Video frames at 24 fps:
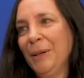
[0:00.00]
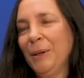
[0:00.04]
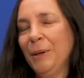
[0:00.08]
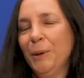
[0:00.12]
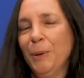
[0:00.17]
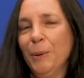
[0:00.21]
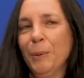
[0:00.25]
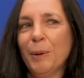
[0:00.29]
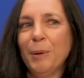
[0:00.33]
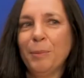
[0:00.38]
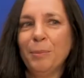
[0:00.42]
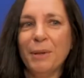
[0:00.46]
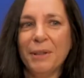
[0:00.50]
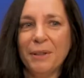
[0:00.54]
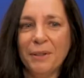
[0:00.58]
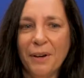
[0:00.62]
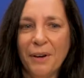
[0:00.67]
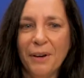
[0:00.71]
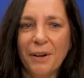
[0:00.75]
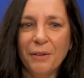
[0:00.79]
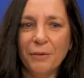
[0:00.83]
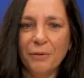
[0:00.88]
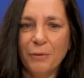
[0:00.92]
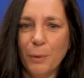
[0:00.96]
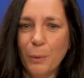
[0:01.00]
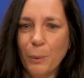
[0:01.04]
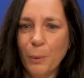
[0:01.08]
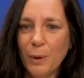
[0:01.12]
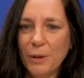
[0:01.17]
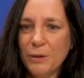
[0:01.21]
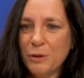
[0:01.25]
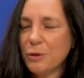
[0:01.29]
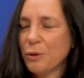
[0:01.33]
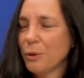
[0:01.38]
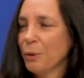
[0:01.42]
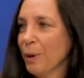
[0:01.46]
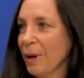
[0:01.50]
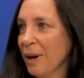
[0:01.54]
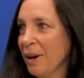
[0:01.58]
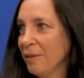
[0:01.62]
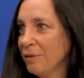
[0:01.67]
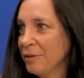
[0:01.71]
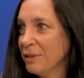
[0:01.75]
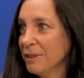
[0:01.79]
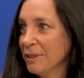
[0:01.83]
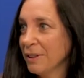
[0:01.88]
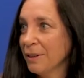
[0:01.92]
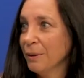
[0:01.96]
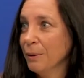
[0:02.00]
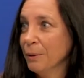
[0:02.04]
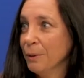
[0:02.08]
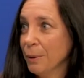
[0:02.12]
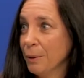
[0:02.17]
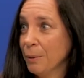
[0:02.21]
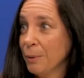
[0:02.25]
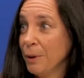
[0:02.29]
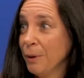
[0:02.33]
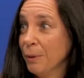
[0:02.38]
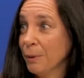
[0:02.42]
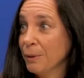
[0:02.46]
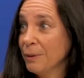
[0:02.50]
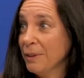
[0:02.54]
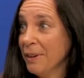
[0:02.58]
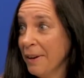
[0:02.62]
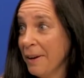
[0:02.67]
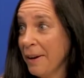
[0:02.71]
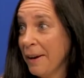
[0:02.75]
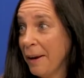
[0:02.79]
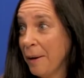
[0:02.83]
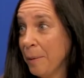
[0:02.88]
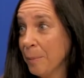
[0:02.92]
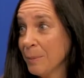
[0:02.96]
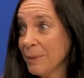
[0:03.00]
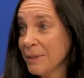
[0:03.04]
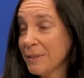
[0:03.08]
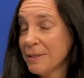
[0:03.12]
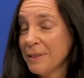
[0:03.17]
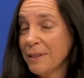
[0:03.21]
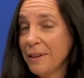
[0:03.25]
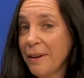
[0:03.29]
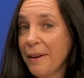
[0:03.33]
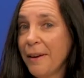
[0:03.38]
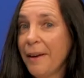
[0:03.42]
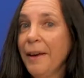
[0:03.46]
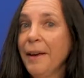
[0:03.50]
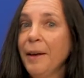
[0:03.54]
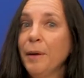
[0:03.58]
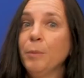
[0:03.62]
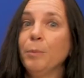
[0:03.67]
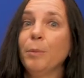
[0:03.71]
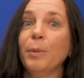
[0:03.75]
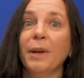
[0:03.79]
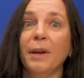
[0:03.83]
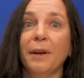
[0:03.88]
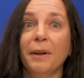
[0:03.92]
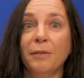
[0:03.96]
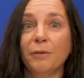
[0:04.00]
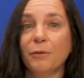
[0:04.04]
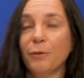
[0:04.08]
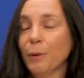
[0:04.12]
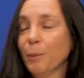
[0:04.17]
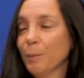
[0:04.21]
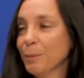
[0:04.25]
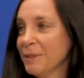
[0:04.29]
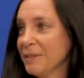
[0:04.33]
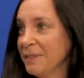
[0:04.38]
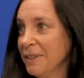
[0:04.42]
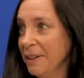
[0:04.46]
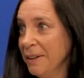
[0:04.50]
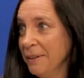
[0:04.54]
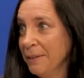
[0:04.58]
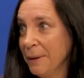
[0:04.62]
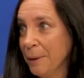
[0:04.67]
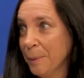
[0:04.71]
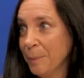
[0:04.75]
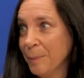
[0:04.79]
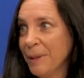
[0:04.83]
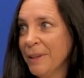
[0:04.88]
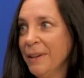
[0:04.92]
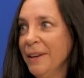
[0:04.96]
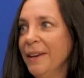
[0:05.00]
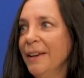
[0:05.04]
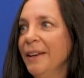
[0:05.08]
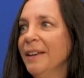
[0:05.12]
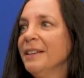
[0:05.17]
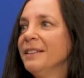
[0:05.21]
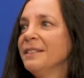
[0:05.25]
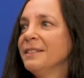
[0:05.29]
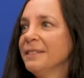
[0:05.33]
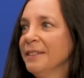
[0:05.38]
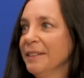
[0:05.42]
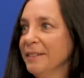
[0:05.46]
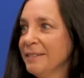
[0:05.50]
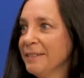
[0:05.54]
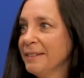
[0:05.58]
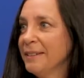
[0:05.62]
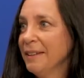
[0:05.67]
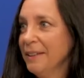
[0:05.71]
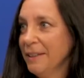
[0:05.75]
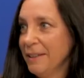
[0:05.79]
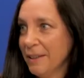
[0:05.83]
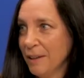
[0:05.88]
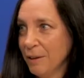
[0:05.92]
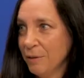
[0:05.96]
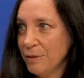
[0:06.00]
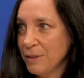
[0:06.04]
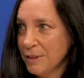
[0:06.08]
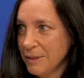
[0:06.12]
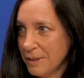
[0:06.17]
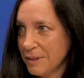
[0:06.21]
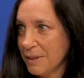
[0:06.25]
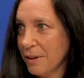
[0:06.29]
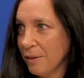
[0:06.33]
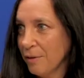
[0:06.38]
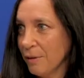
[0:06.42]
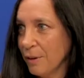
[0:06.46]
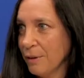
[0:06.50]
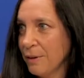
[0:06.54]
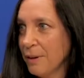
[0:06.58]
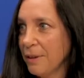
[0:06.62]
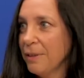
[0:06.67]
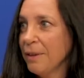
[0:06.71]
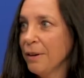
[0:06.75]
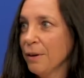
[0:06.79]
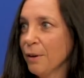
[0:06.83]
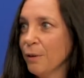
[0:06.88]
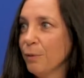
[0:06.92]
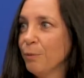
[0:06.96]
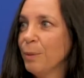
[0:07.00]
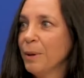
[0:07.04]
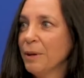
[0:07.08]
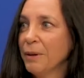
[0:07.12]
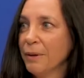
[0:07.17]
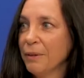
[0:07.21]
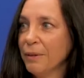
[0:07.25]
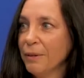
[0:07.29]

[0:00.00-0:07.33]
who had been hung for witchcraft in colonial times had been from Salem. Since then, I've discovered that there have been a